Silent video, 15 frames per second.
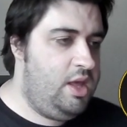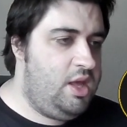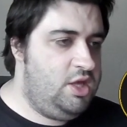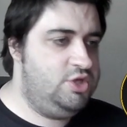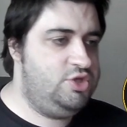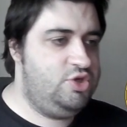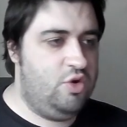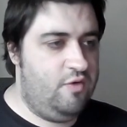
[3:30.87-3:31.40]

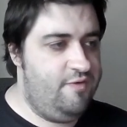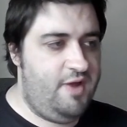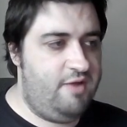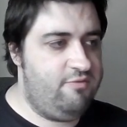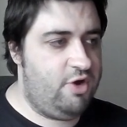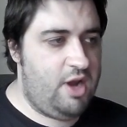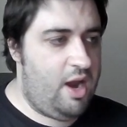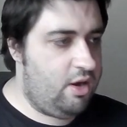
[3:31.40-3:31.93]
is your
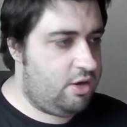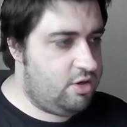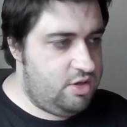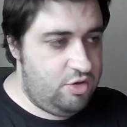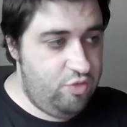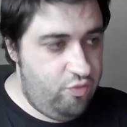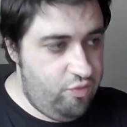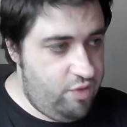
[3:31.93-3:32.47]
favourite character
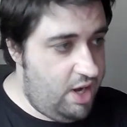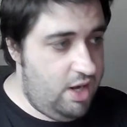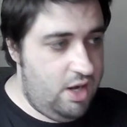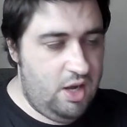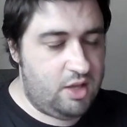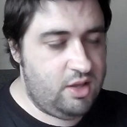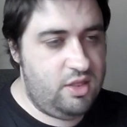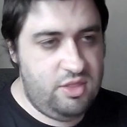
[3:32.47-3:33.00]
and you really
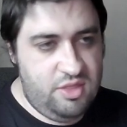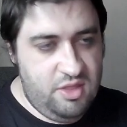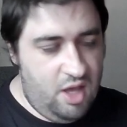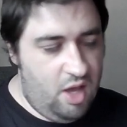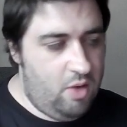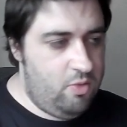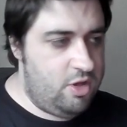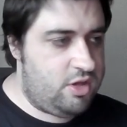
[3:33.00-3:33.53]
like the
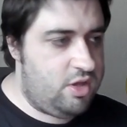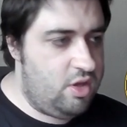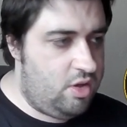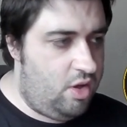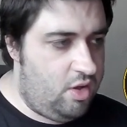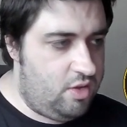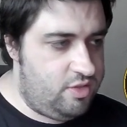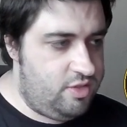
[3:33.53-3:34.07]
artwork
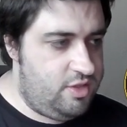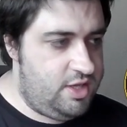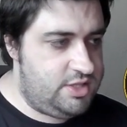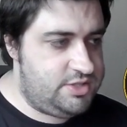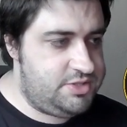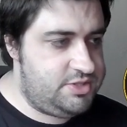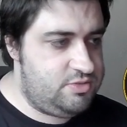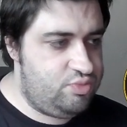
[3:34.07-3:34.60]
on
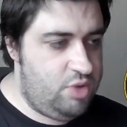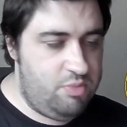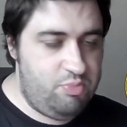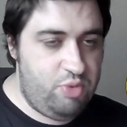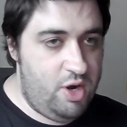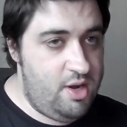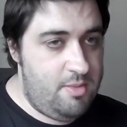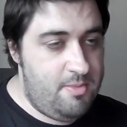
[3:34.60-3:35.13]
this
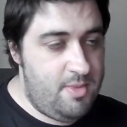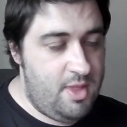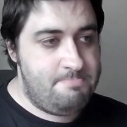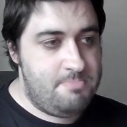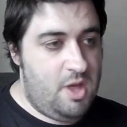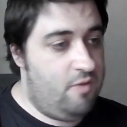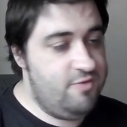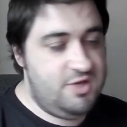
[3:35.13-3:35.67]
reprint.
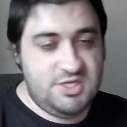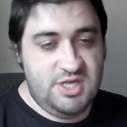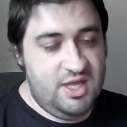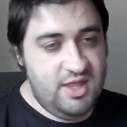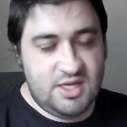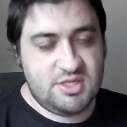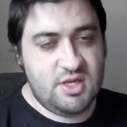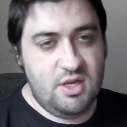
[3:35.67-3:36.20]
Obviously
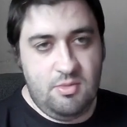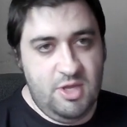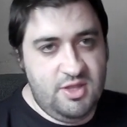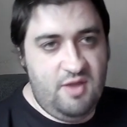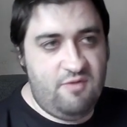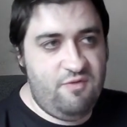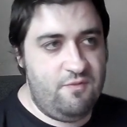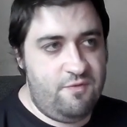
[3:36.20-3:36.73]
that's going to be
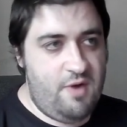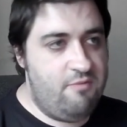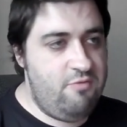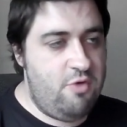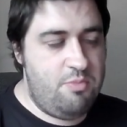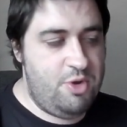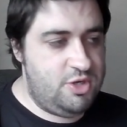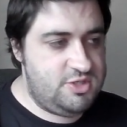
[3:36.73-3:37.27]
different for
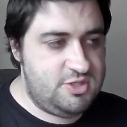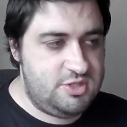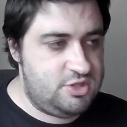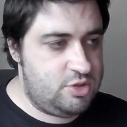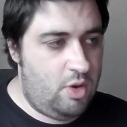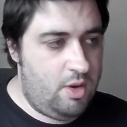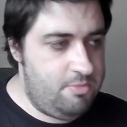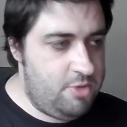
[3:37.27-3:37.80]
every person,
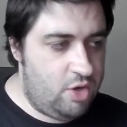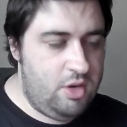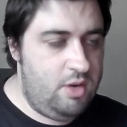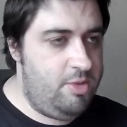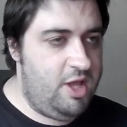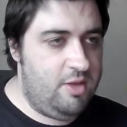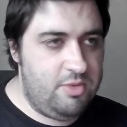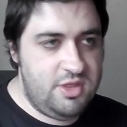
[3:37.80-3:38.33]
so I'm not
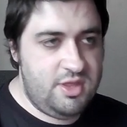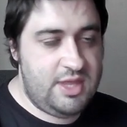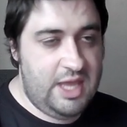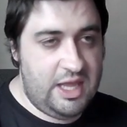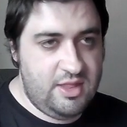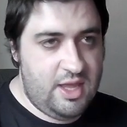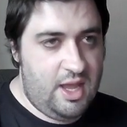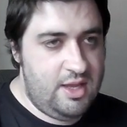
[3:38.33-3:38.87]
going to be able to
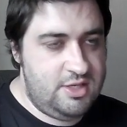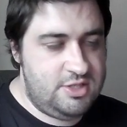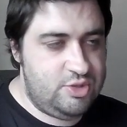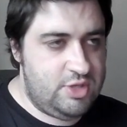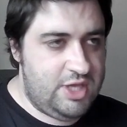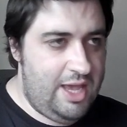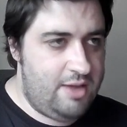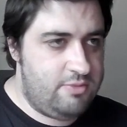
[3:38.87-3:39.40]
take that into
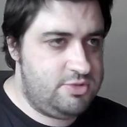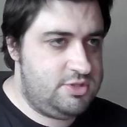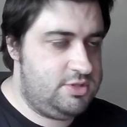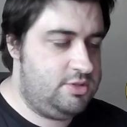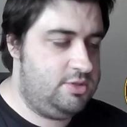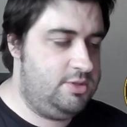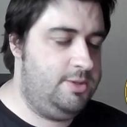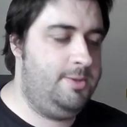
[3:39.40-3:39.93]
account.
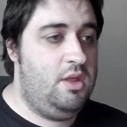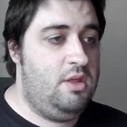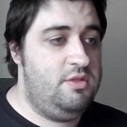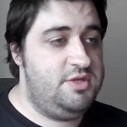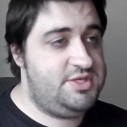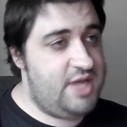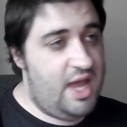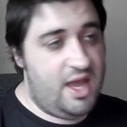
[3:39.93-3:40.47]

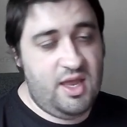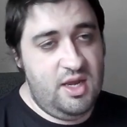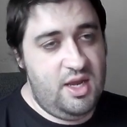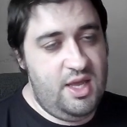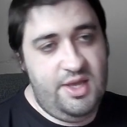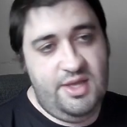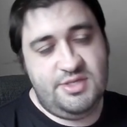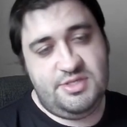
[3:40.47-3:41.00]
The second
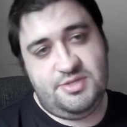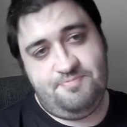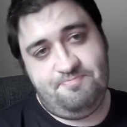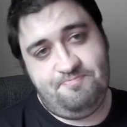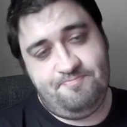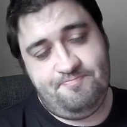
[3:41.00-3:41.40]
is